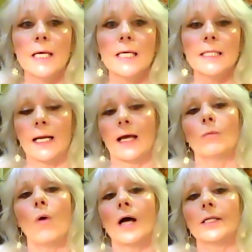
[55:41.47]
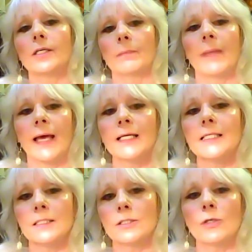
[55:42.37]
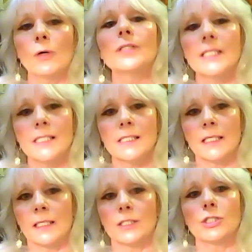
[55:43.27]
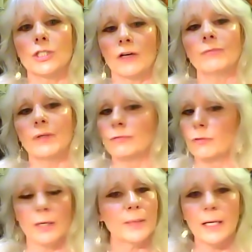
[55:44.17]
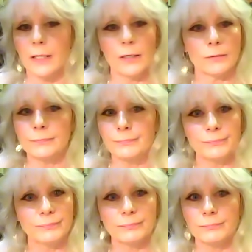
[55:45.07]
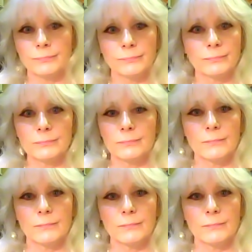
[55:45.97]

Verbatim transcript: that I want humanity to know these things, Jeff, before I'm not here. Mm-hmm.